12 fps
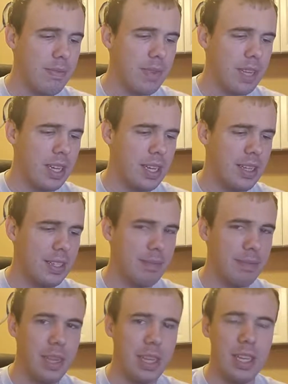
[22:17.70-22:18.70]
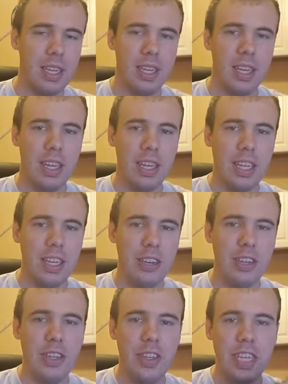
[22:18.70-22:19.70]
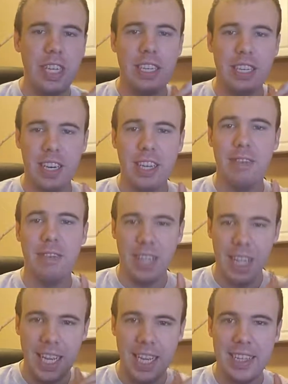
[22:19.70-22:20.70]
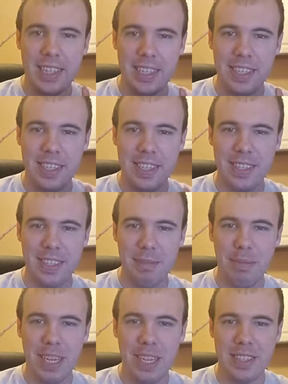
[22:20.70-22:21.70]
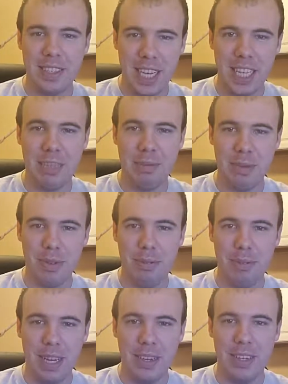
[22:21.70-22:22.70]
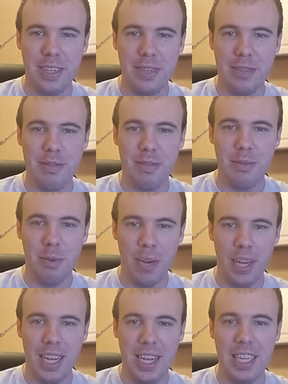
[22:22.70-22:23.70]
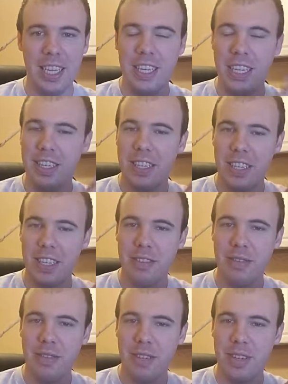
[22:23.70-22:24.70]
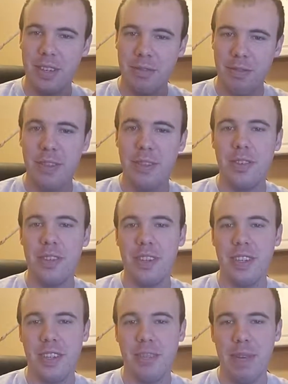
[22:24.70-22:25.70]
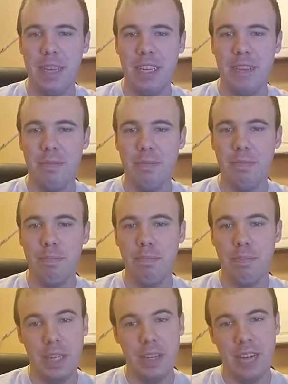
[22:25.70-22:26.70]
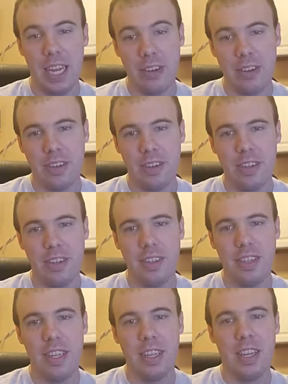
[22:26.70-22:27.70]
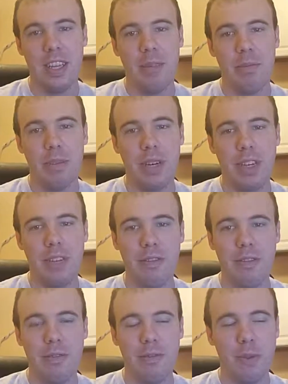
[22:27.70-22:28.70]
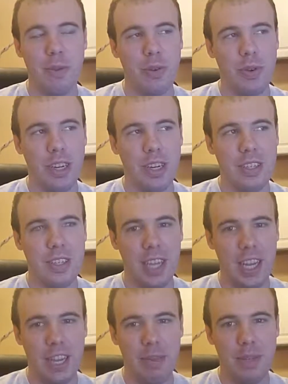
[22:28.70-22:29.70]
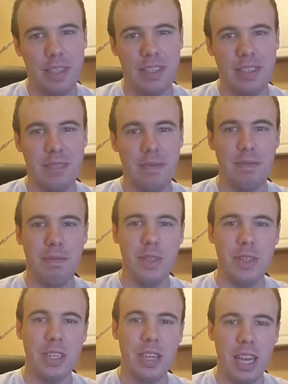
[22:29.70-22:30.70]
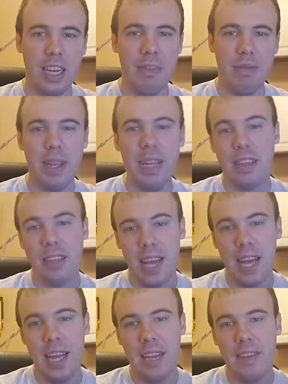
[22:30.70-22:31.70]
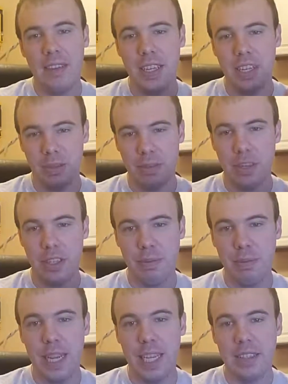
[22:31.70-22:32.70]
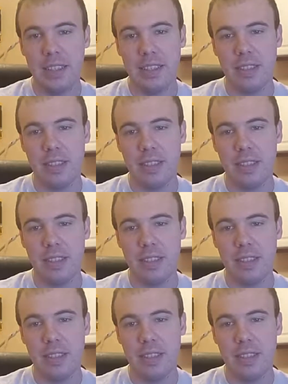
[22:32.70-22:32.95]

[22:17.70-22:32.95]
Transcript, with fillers: um, you know, you need a ton of land to make a sizable amount of wine, and you need a ton of fruit to make beer and alcohol. But with regards to cannabis, you can kind of make a lot in a small space